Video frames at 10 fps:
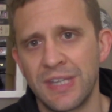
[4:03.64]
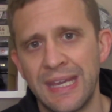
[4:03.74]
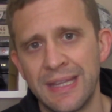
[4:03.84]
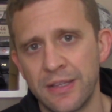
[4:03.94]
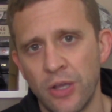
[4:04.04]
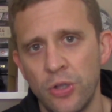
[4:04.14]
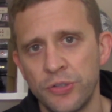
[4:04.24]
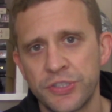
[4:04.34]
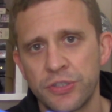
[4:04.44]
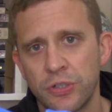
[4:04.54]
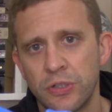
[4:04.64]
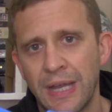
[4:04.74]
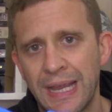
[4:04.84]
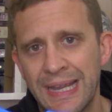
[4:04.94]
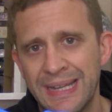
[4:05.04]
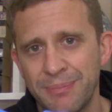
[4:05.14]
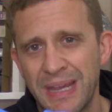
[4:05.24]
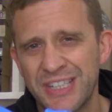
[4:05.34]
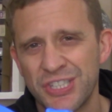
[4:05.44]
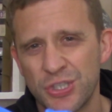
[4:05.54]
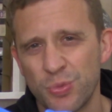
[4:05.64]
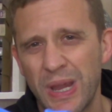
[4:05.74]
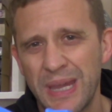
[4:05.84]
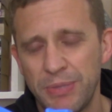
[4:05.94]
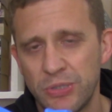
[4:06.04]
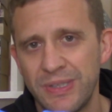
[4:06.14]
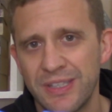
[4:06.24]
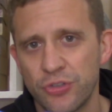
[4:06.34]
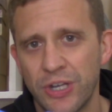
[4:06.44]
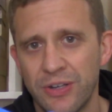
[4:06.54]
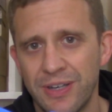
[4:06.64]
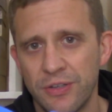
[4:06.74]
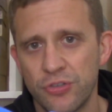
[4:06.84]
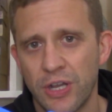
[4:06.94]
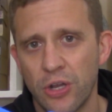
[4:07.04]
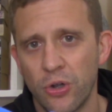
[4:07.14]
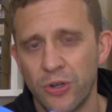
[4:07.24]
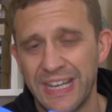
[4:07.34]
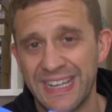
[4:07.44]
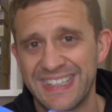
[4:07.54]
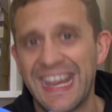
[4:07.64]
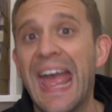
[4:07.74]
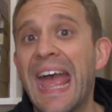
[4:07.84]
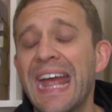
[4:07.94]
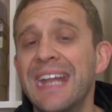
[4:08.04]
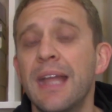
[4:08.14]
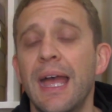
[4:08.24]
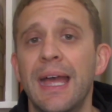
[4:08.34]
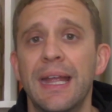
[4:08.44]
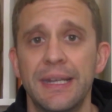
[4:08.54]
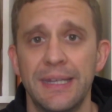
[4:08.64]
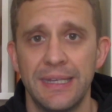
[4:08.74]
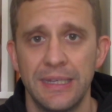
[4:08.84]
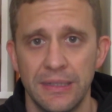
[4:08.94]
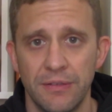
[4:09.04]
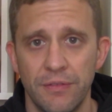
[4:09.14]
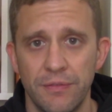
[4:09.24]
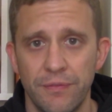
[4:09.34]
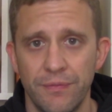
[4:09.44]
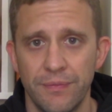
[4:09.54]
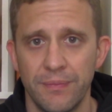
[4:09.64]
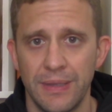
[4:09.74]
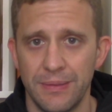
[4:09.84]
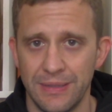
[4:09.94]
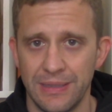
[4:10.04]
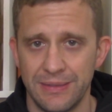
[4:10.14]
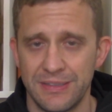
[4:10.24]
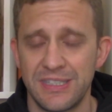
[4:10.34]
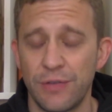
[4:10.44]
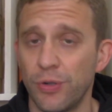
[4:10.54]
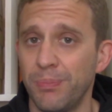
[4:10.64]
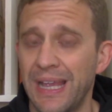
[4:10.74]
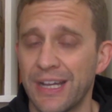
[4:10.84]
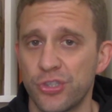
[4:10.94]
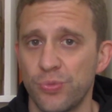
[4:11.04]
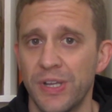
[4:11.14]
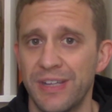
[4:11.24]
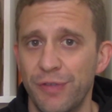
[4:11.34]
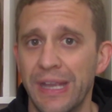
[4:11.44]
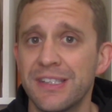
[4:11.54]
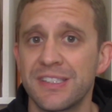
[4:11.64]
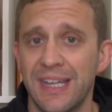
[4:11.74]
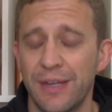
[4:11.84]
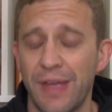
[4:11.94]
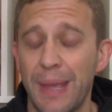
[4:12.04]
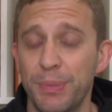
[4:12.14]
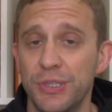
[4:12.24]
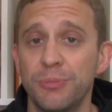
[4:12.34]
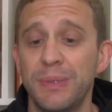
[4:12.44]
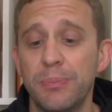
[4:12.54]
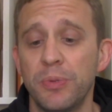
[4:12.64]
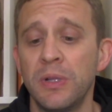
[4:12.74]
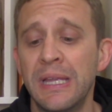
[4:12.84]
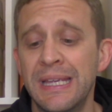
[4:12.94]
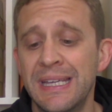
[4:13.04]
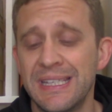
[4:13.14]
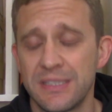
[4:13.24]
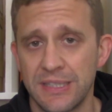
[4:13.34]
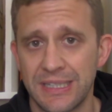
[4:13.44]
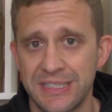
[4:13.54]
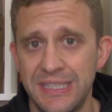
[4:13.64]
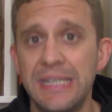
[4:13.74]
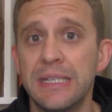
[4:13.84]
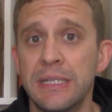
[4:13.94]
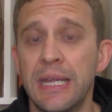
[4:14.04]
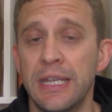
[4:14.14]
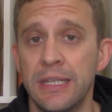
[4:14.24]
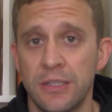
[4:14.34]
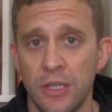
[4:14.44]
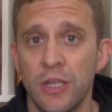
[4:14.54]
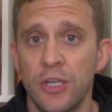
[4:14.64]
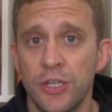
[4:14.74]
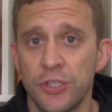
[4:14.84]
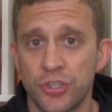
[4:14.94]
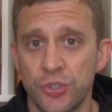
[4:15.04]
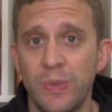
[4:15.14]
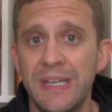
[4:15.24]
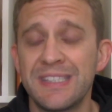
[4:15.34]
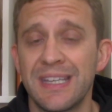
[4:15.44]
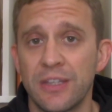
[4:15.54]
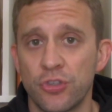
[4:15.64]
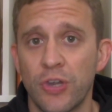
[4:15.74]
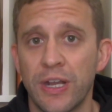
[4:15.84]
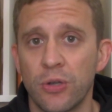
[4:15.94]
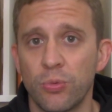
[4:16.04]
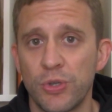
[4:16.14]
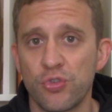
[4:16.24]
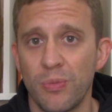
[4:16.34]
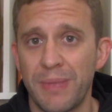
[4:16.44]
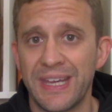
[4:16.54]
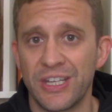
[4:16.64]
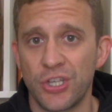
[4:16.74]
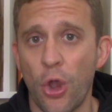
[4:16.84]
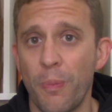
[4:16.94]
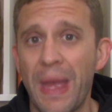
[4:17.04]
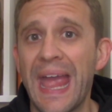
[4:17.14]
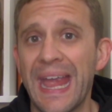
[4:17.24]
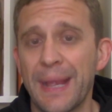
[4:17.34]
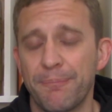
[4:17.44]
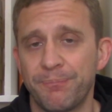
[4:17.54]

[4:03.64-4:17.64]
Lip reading: in the holster and makes its way between the trigger and the trigger guard, it can, and in several black swan events that have happened to people, succeeded in squeezing the trigger, which will make it go bang.